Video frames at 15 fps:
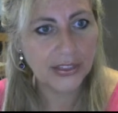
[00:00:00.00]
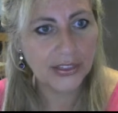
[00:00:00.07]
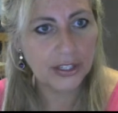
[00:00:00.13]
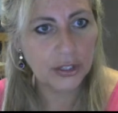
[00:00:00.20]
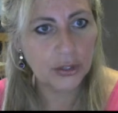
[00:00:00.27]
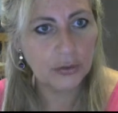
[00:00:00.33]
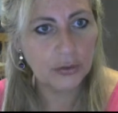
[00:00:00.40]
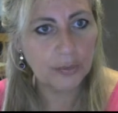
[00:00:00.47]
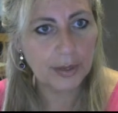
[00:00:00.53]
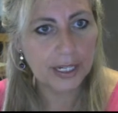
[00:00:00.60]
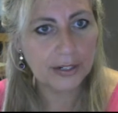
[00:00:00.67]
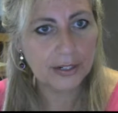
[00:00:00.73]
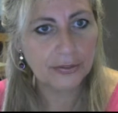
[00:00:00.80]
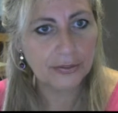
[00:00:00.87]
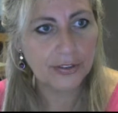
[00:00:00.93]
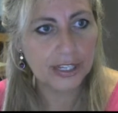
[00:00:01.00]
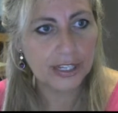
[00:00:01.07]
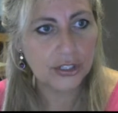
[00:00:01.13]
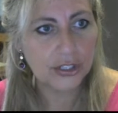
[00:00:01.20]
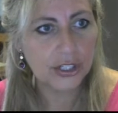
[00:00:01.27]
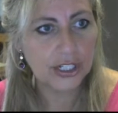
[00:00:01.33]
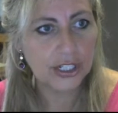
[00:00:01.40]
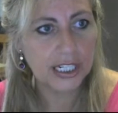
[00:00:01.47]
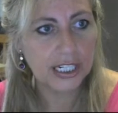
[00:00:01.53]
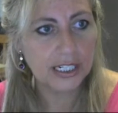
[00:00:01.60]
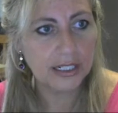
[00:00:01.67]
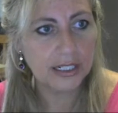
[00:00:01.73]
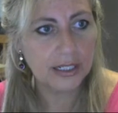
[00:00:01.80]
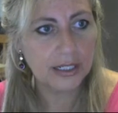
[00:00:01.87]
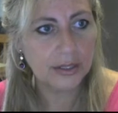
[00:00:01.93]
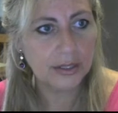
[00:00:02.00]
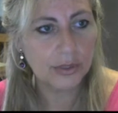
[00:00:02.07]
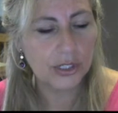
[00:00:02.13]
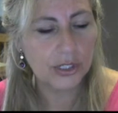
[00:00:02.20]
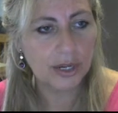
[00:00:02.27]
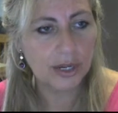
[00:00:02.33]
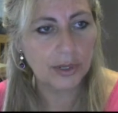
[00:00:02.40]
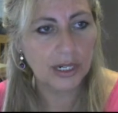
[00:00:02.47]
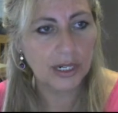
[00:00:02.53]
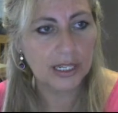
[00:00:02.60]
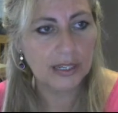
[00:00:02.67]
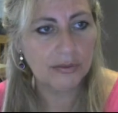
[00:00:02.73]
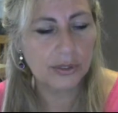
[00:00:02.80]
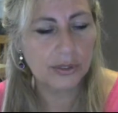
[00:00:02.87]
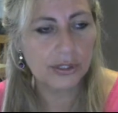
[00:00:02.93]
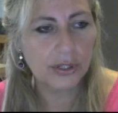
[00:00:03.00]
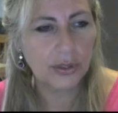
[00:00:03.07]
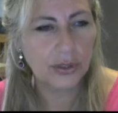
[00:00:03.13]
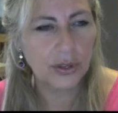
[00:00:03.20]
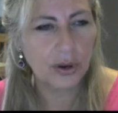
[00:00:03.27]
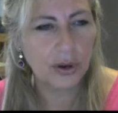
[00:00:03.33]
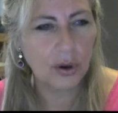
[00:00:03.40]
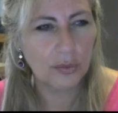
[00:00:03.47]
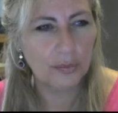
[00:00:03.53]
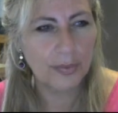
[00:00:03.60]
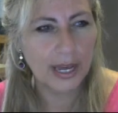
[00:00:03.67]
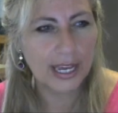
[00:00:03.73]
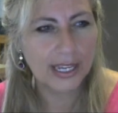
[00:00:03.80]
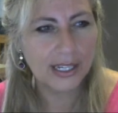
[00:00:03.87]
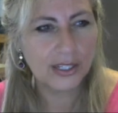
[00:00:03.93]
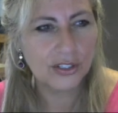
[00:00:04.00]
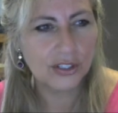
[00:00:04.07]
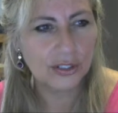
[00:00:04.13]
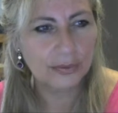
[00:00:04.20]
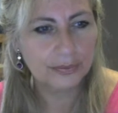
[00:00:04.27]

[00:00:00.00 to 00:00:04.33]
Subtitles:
that you've been featured in, which I believe was on the home page